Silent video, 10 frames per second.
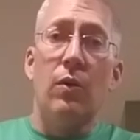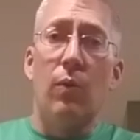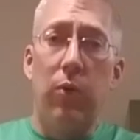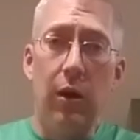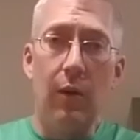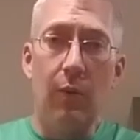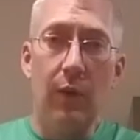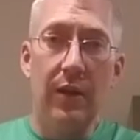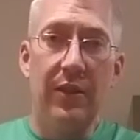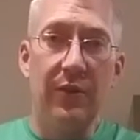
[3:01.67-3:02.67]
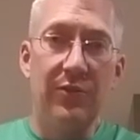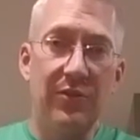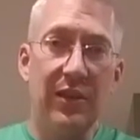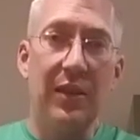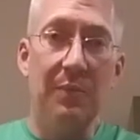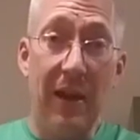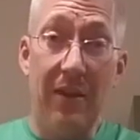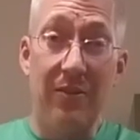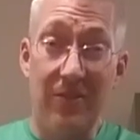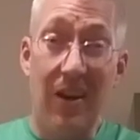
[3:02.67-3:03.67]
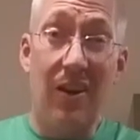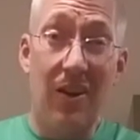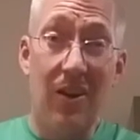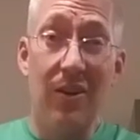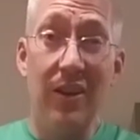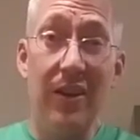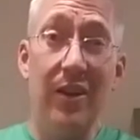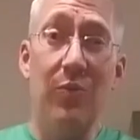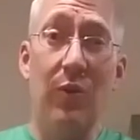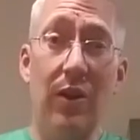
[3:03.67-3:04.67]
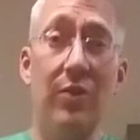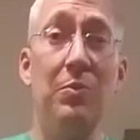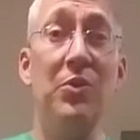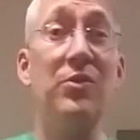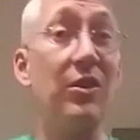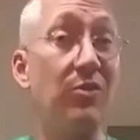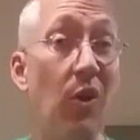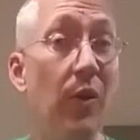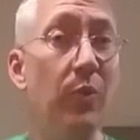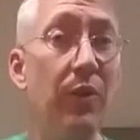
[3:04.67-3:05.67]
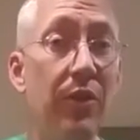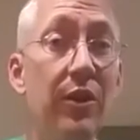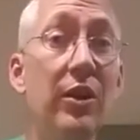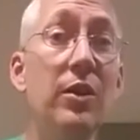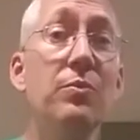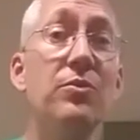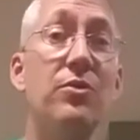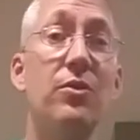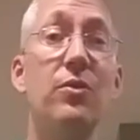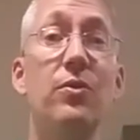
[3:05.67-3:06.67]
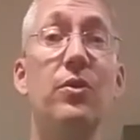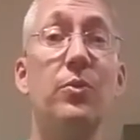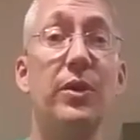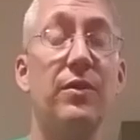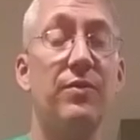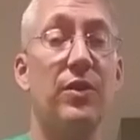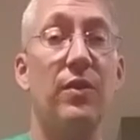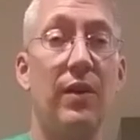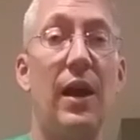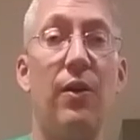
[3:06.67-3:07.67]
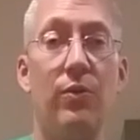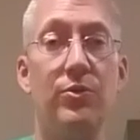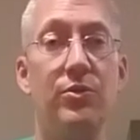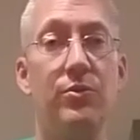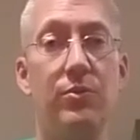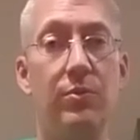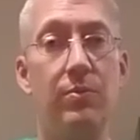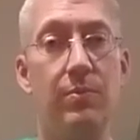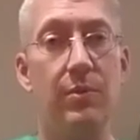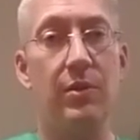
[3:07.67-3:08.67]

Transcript: what those sticking patterns are and where the music is going with them so that we can figure out how to